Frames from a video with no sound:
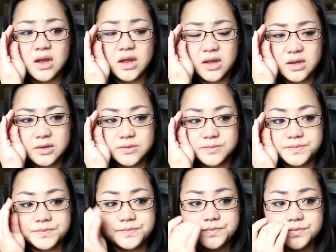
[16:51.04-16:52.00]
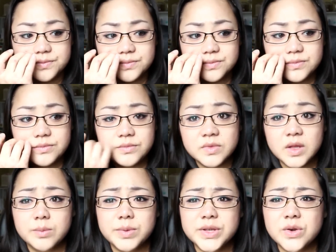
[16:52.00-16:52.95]

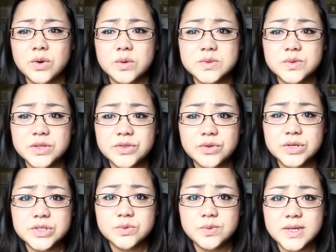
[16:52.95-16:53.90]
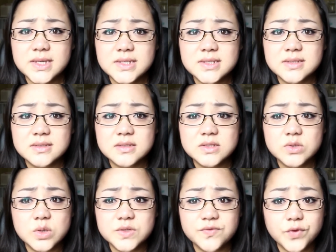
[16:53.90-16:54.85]
but you know, it was only 32 weeks,
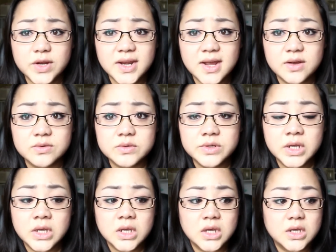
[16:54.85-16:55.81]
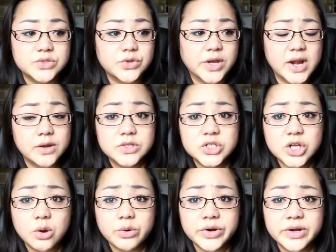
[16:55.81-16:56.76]
so I was freaking out. So I got out of the
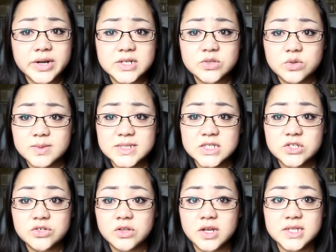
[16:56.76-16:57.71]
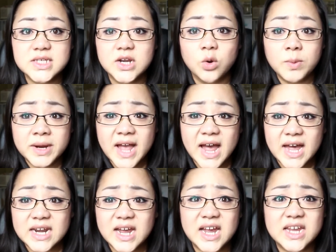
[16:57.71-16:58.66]
shower, and I told my sister-in-law, I said, oh my
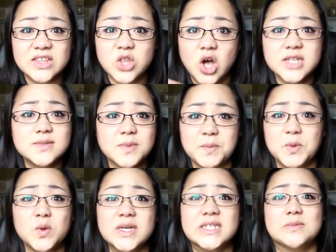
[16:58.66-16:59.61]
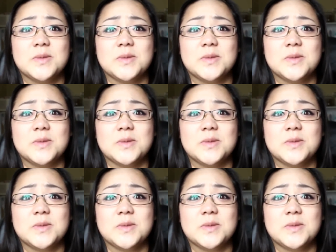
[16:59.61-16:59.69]
God, I lost my mucus